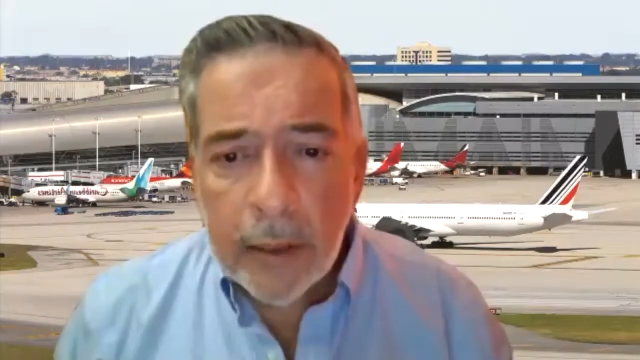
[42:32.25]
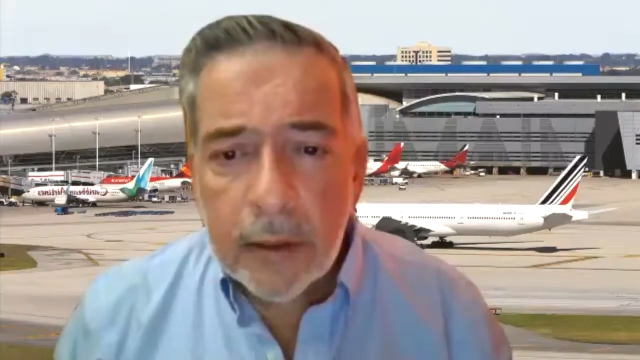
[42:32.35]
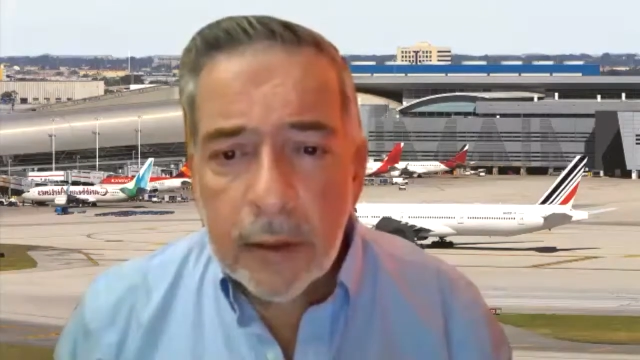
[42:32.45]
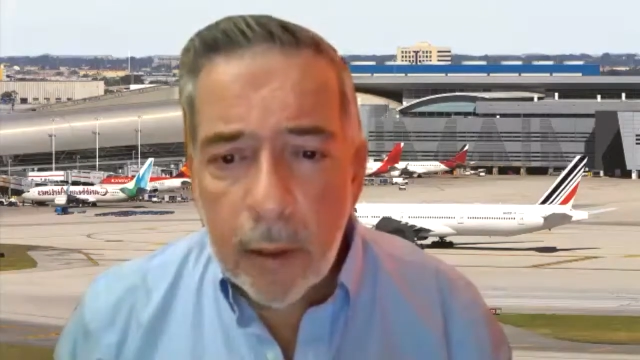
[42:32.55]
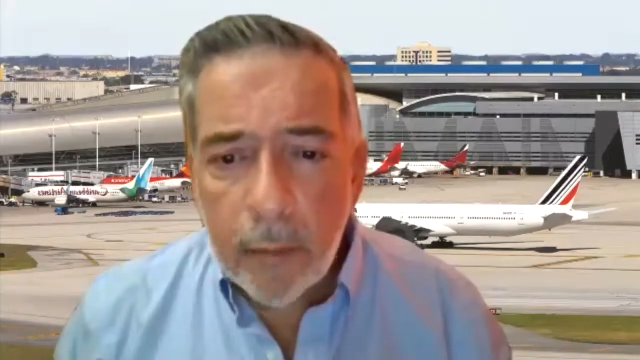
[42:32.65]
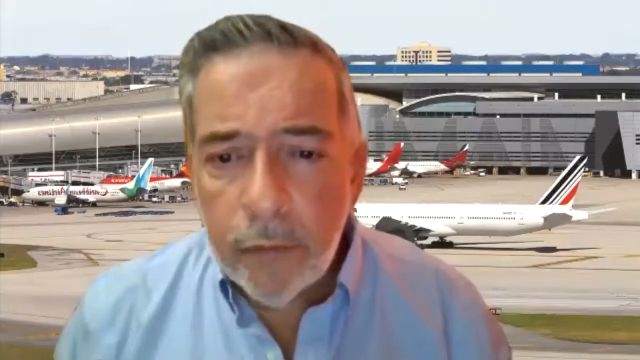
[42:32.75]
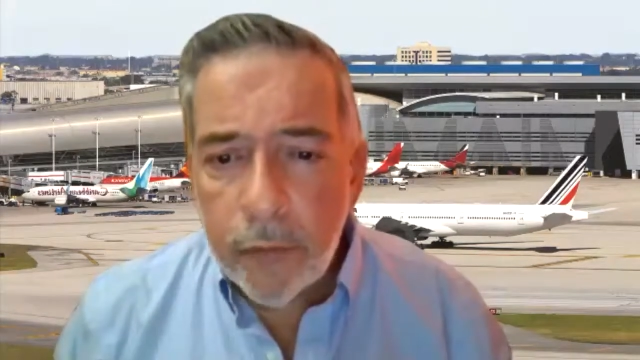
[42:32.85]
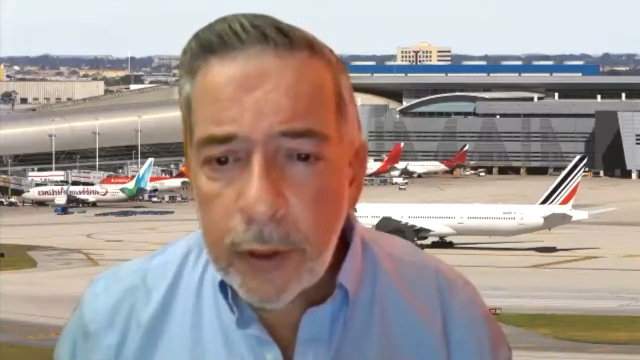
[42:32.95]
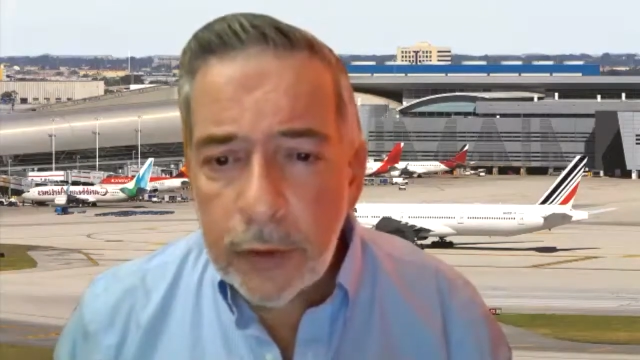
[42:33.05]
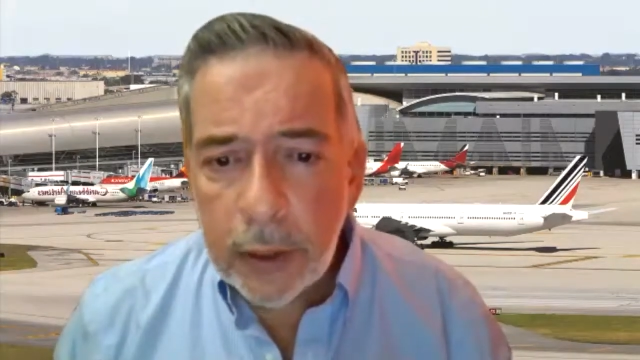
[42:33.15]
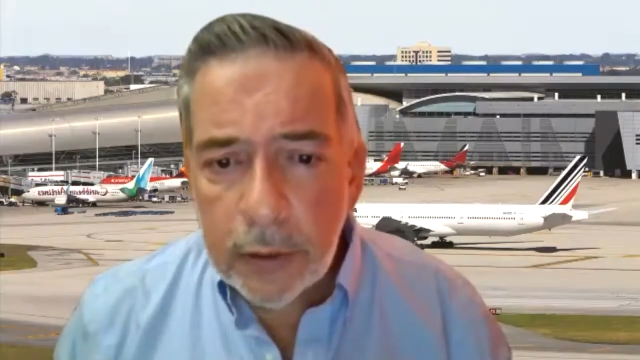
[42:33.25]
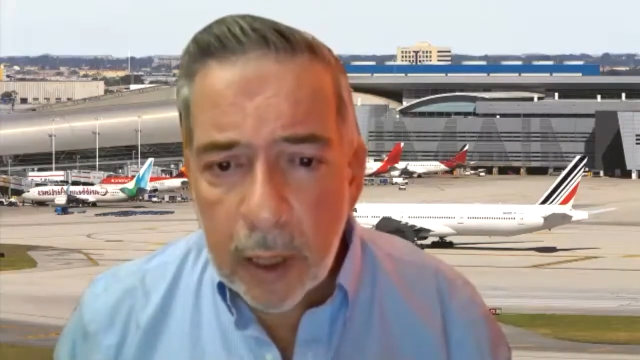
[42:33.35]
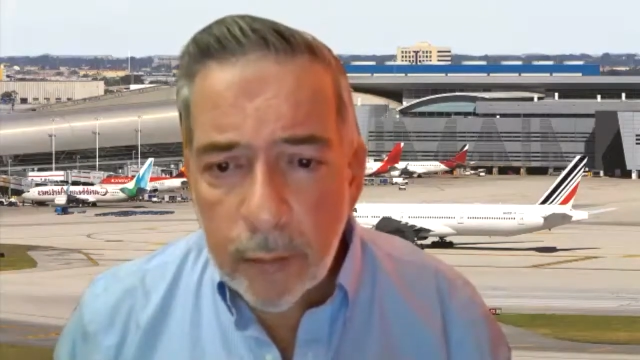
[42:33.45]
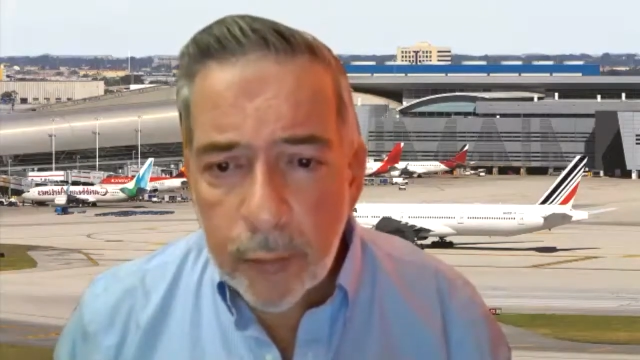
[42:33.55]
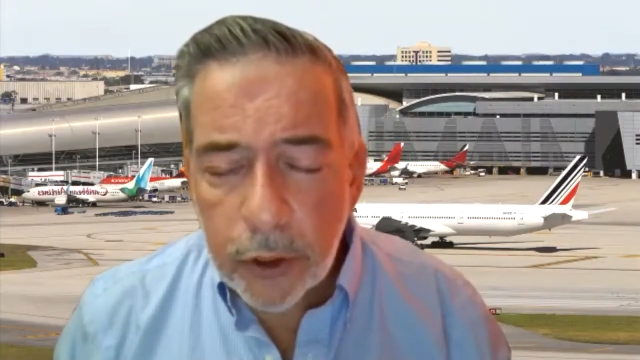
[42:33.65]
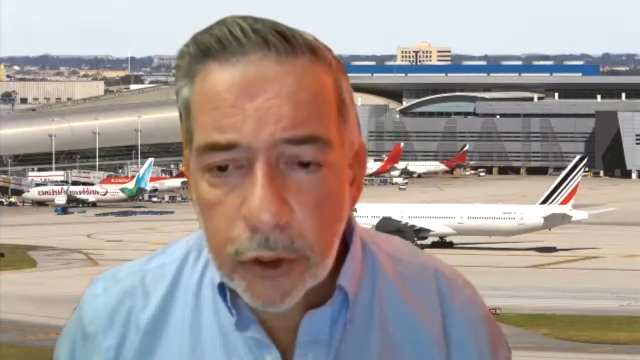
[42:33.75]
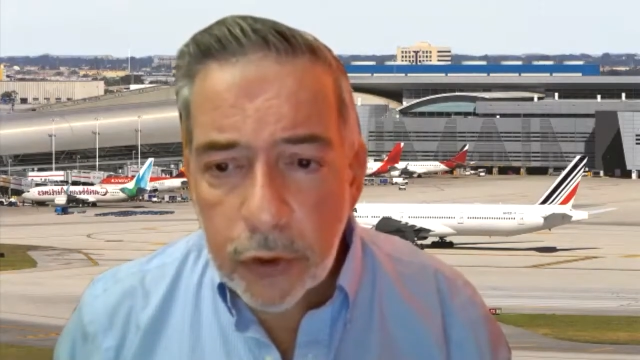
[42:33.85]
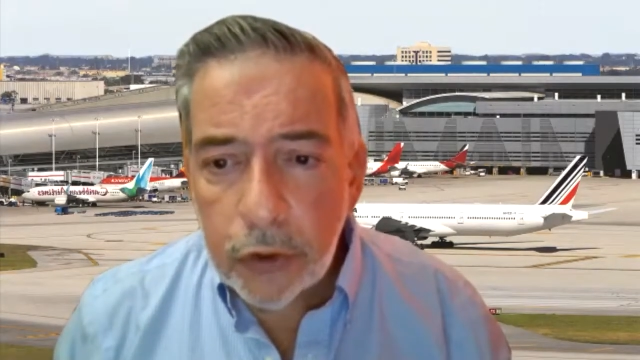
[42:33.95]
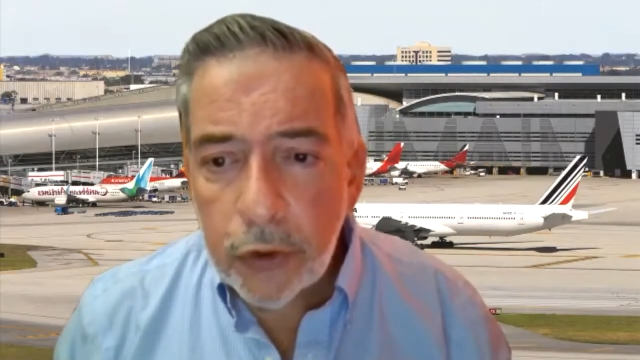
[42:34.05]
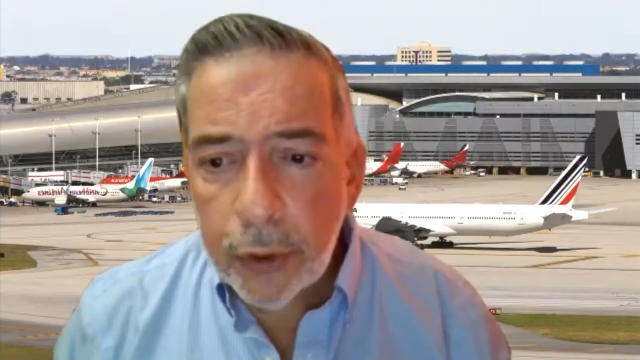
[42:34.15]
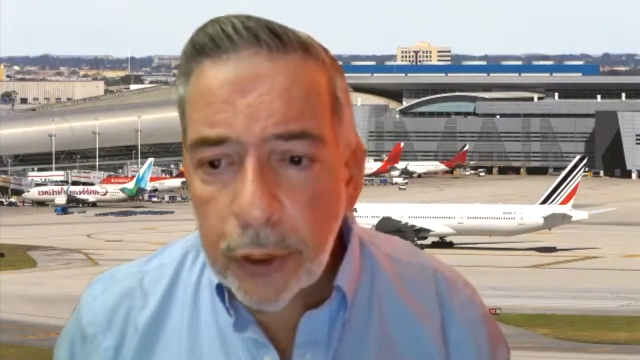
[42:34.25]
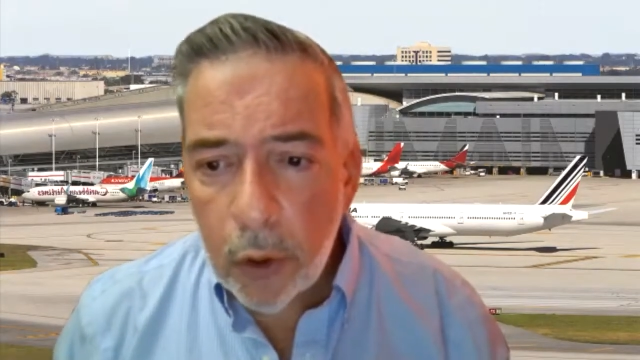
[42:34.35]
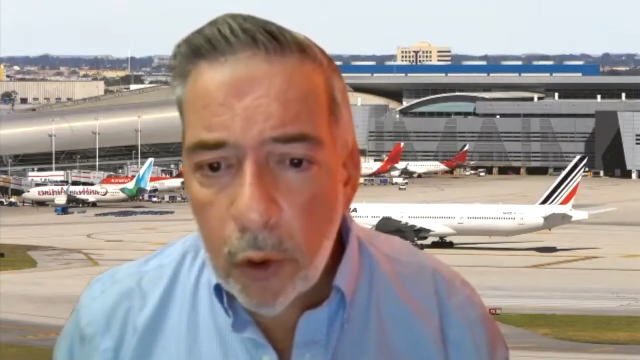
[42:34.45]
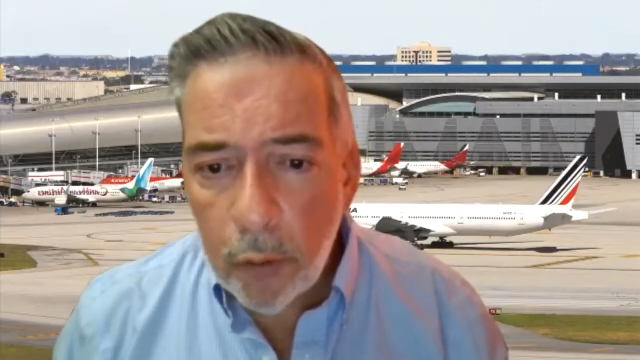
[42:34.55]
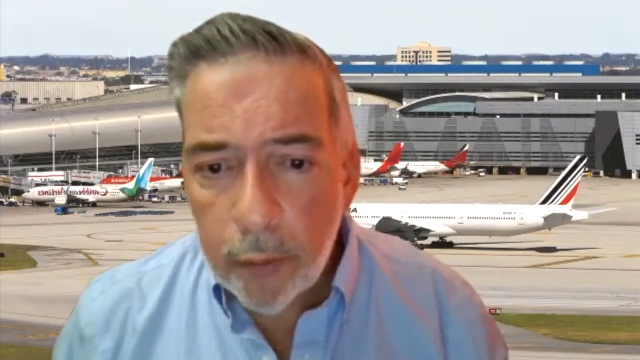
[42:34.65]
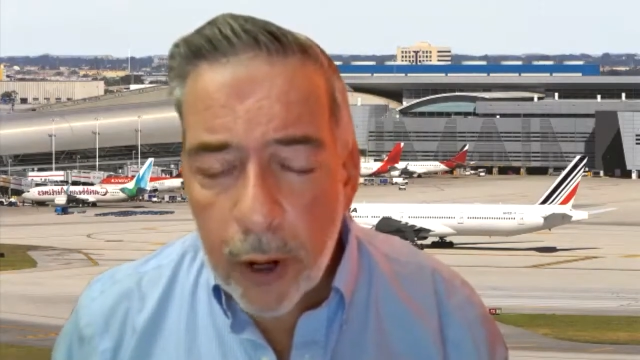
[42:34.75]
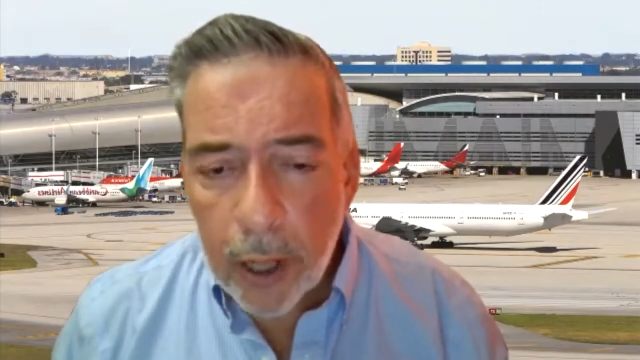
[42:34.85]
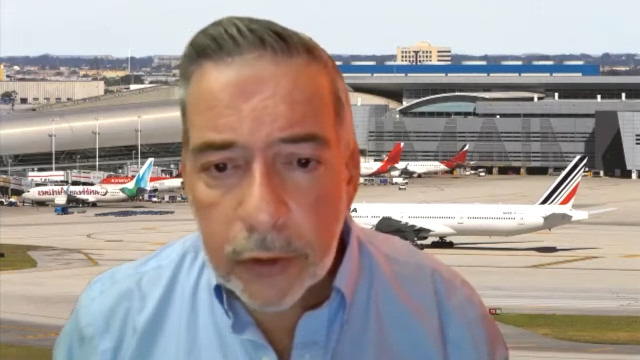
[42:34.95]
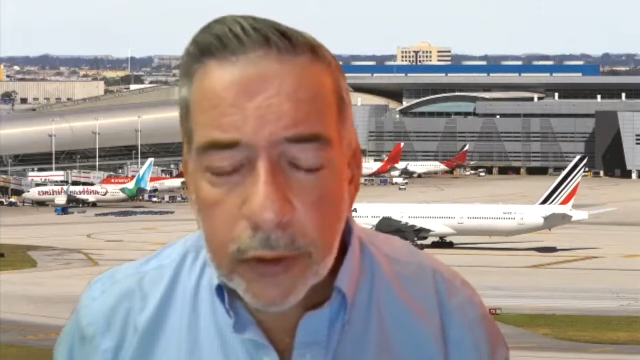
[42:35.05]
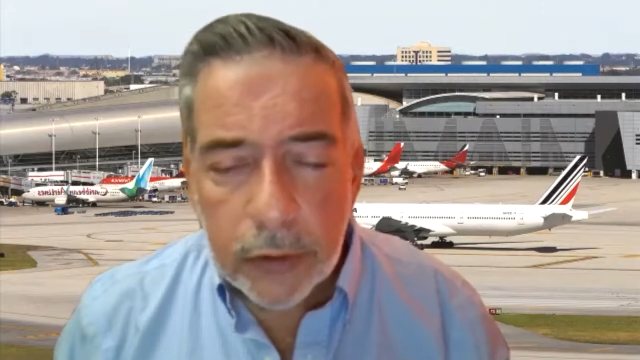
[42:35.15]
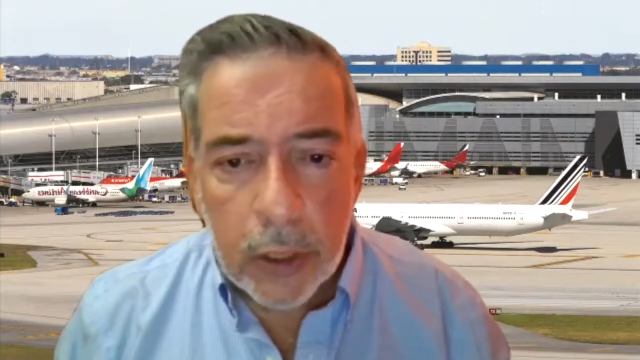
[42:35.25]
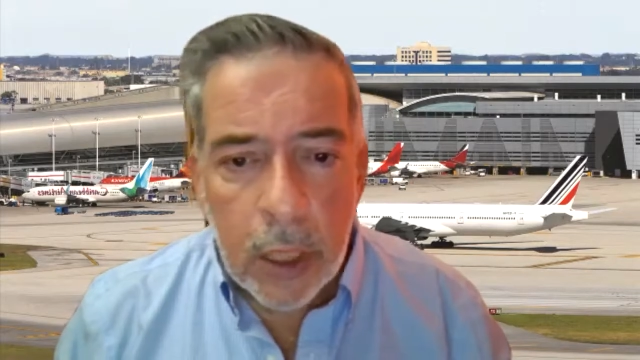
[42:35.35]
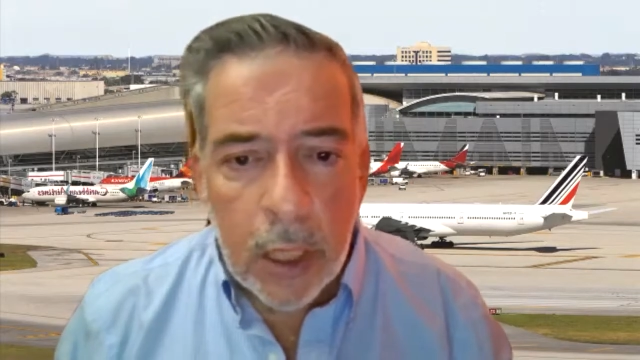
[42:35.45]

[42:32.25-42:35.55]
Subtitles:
sub-freezing temperatures during the whole process.